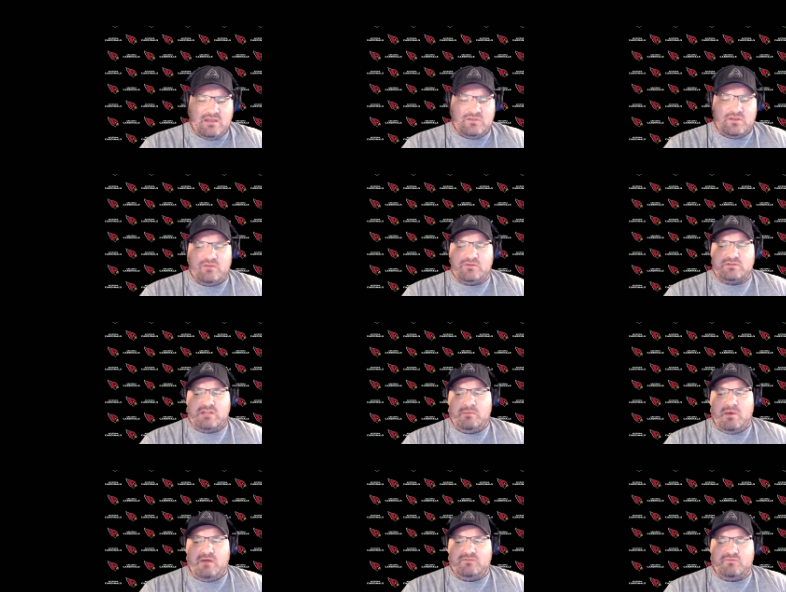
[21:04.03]
the other
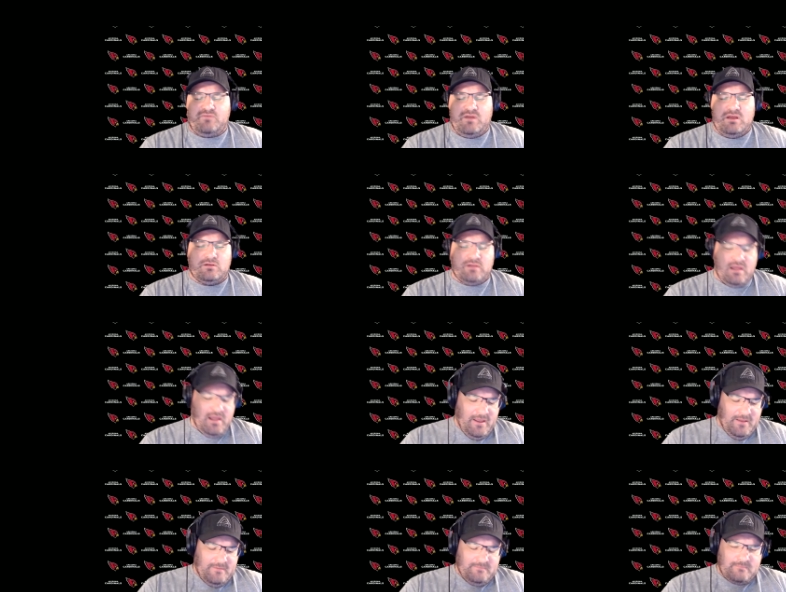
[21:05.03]
team off the field.
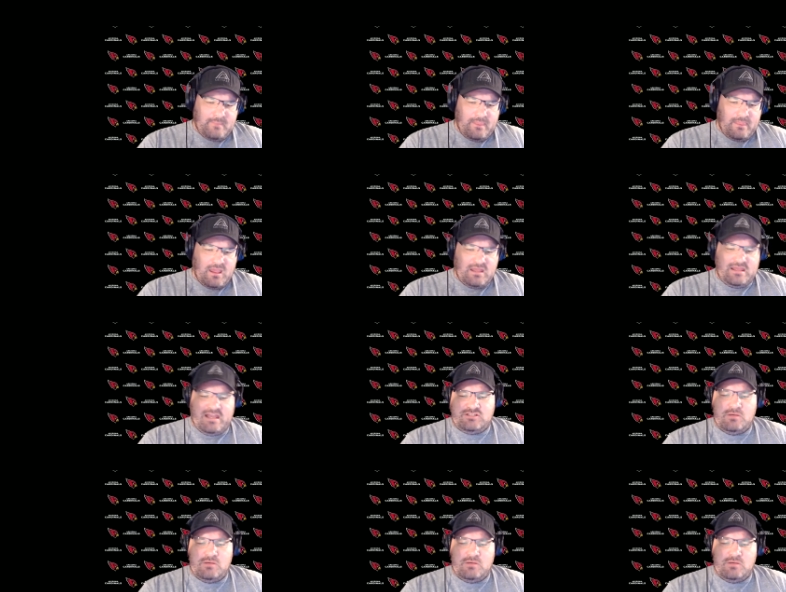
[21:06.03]
Get